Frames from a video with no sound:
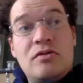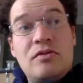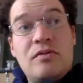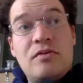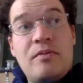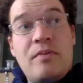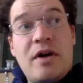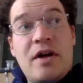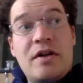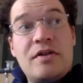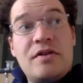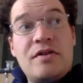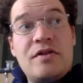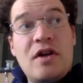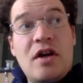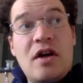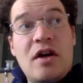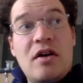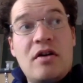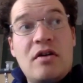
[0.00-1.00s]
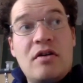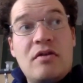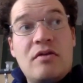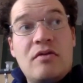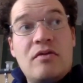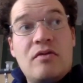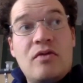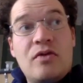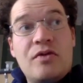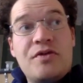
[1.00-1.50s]
But
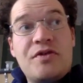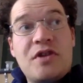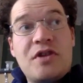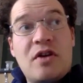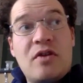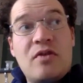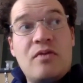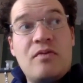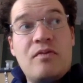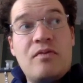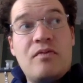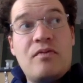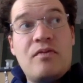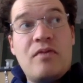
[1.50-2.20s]
also